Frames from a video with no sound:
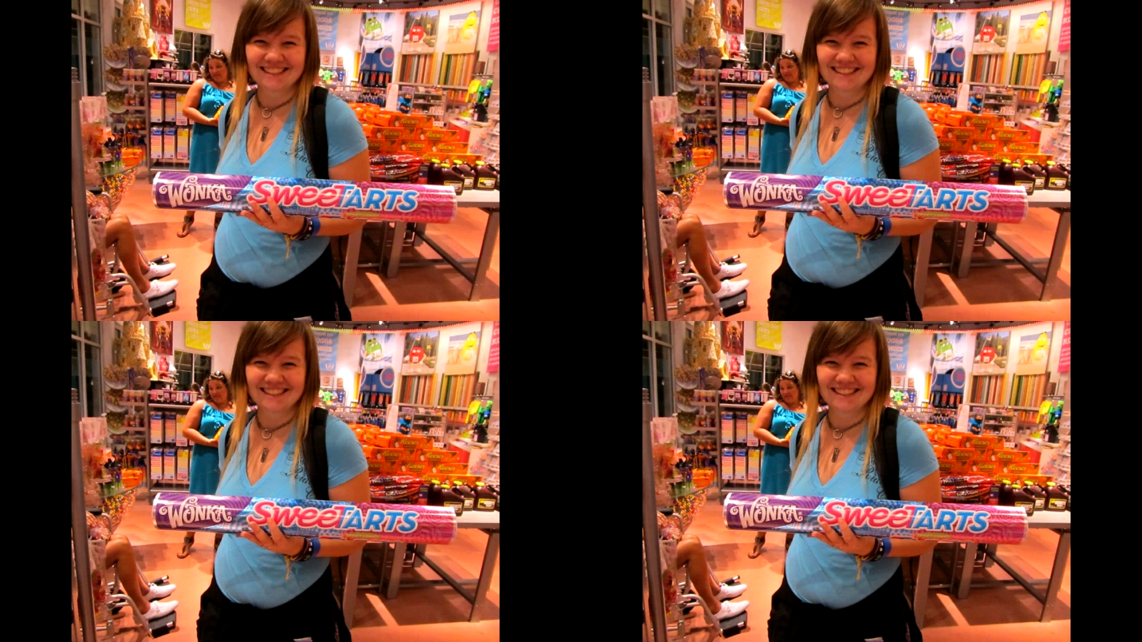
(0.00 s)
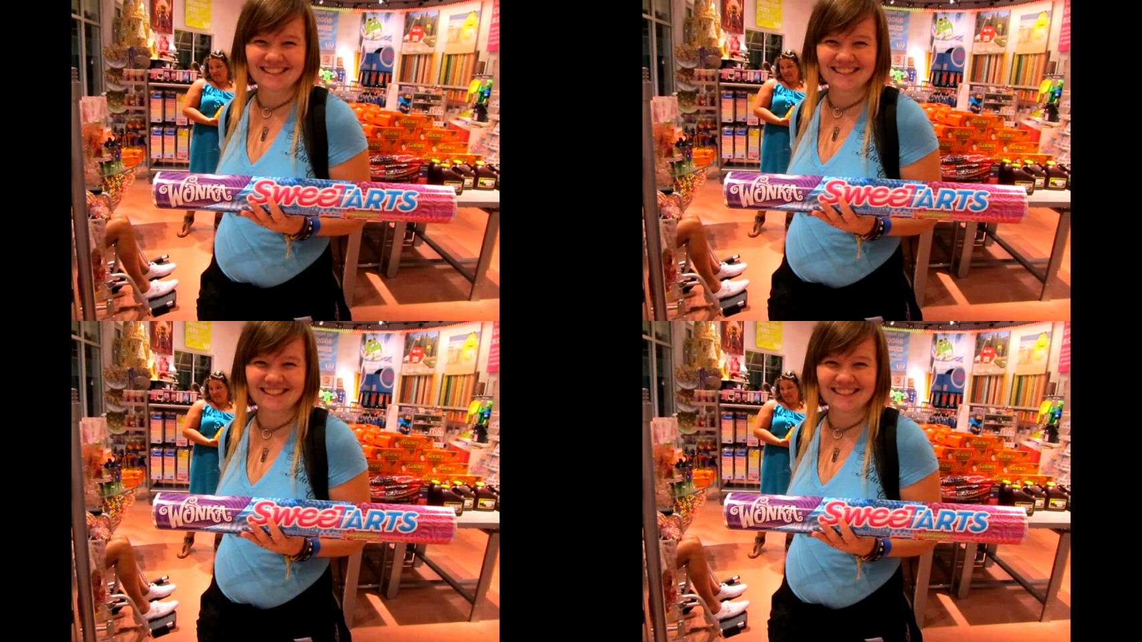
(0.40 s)

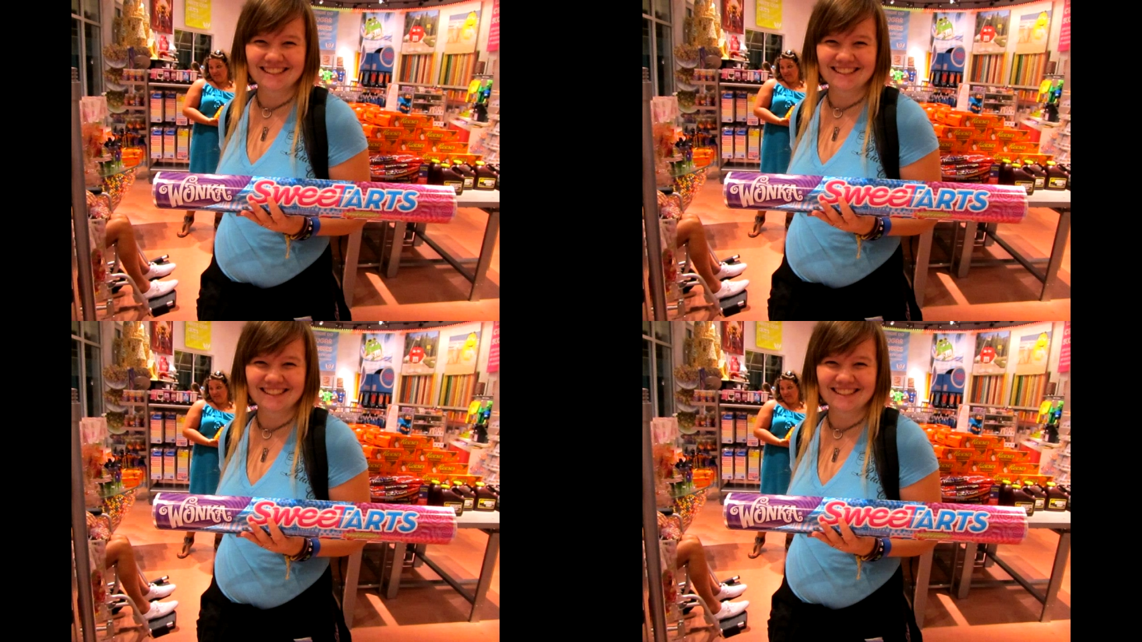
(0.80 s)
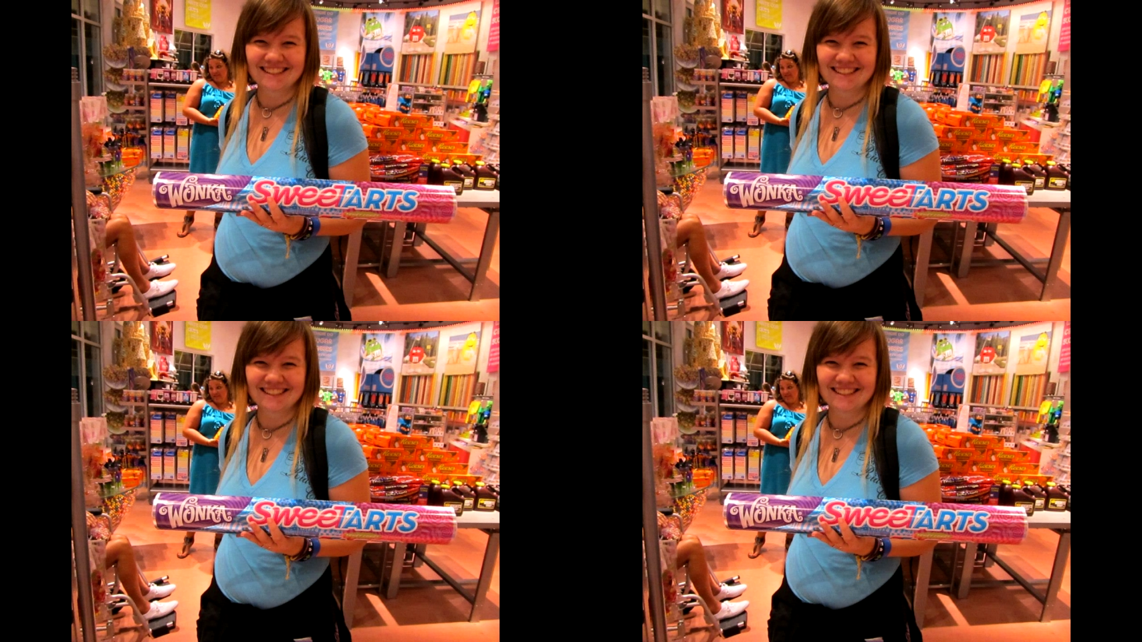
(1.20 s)

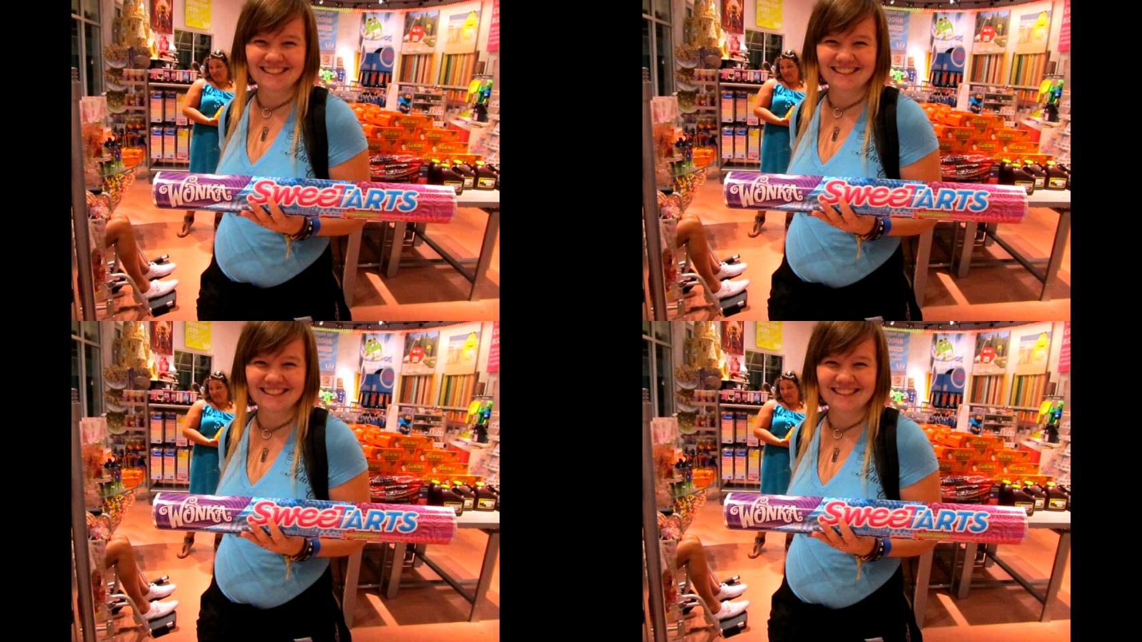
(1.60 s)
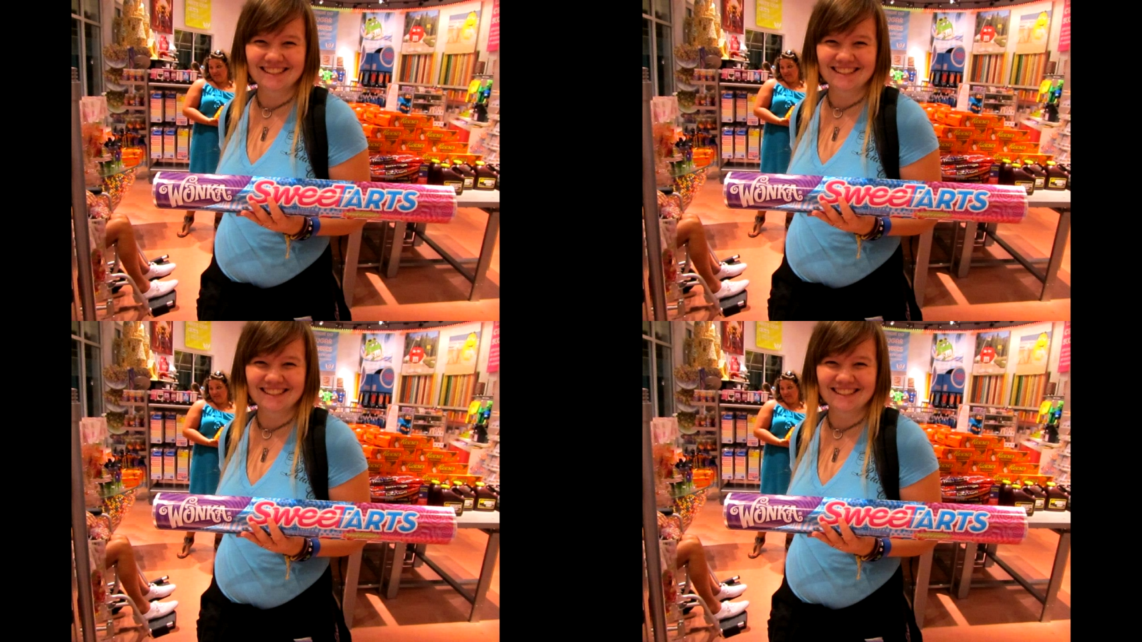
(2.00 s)

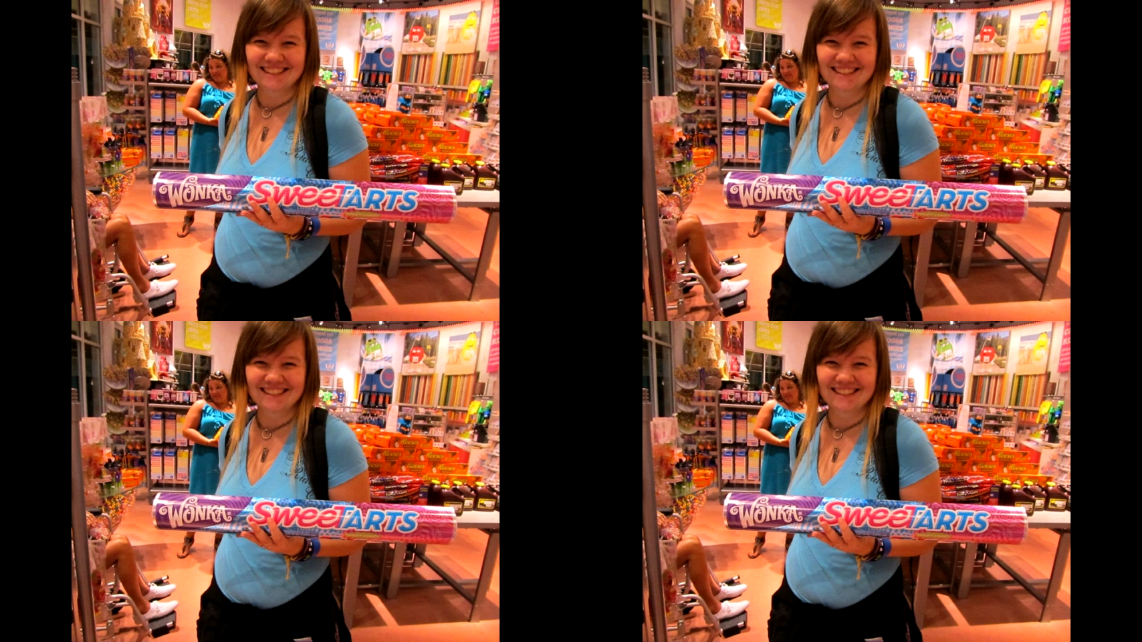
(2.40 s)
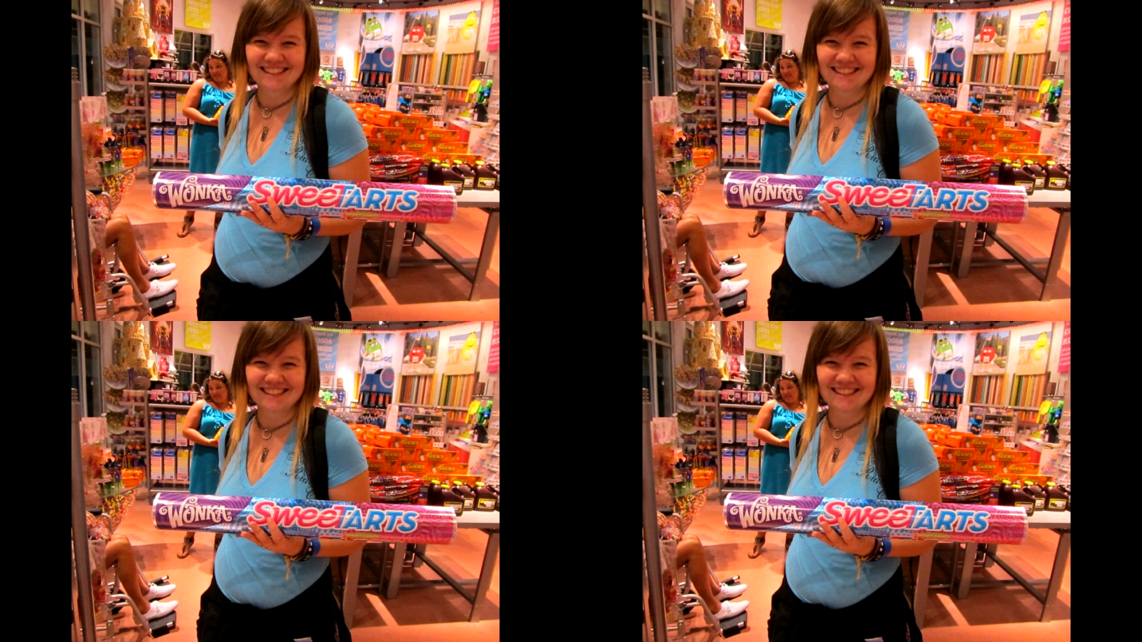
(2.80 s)

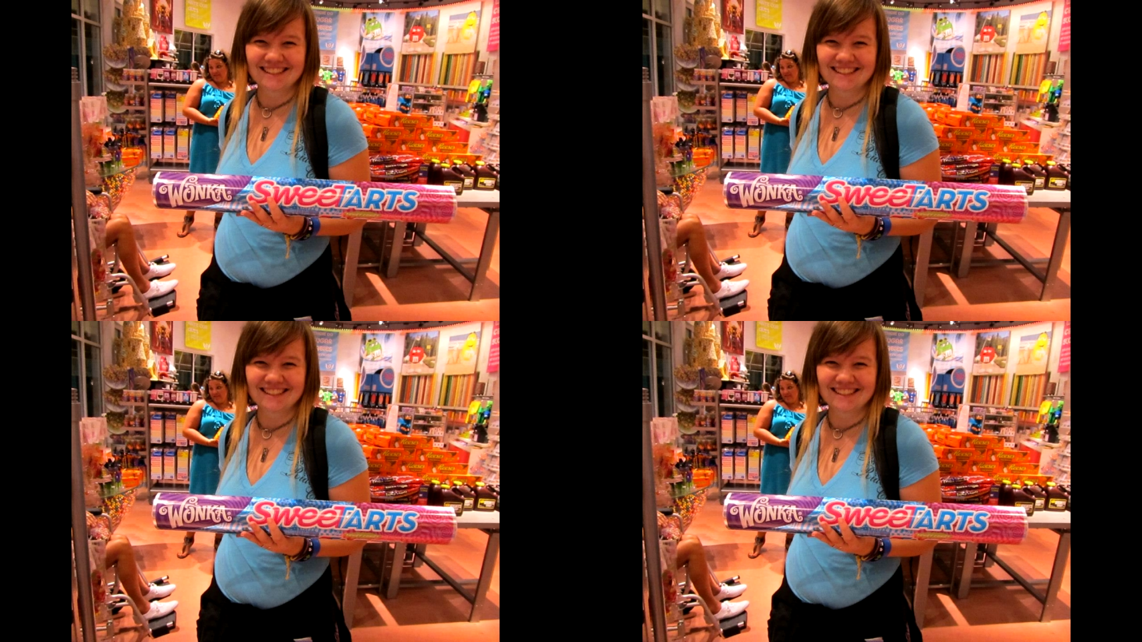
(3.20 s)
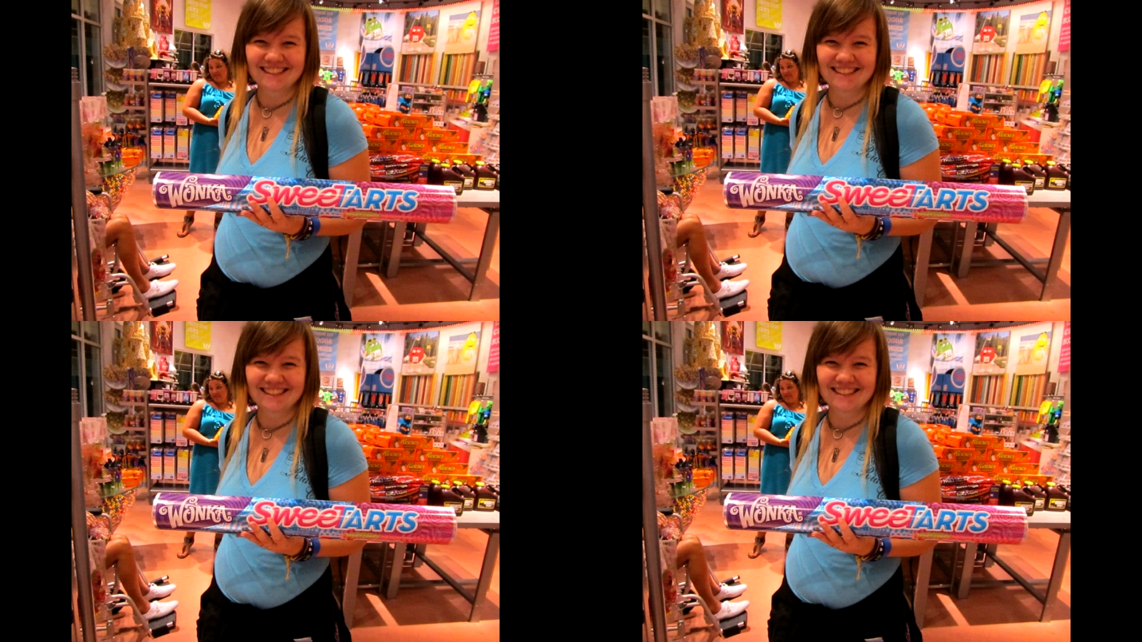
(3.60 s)

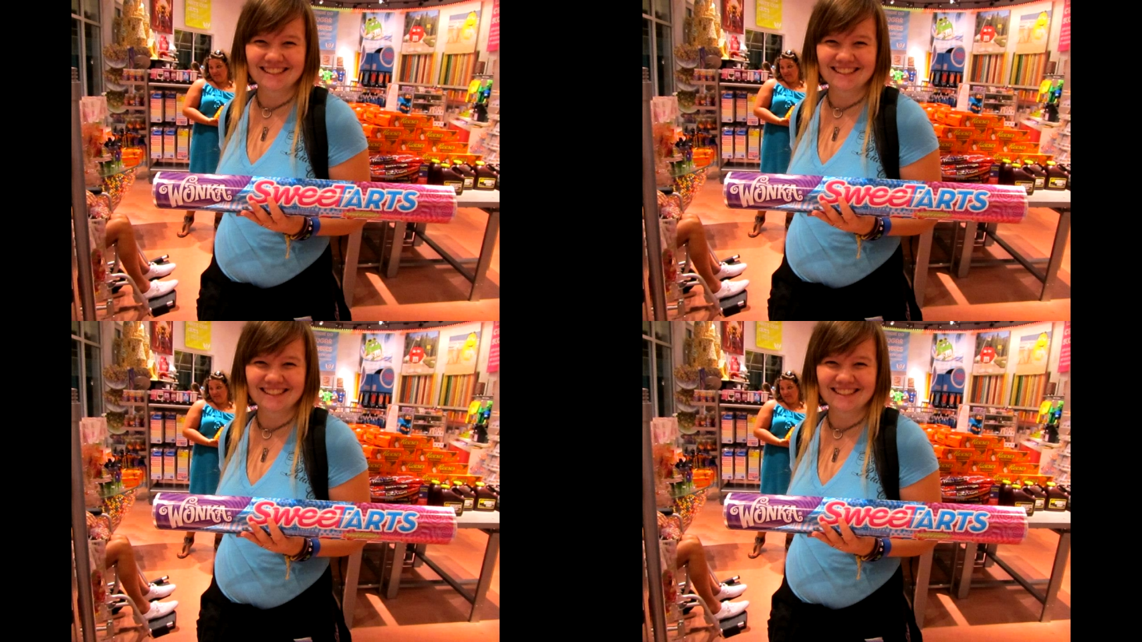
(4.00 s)
Nothing is said.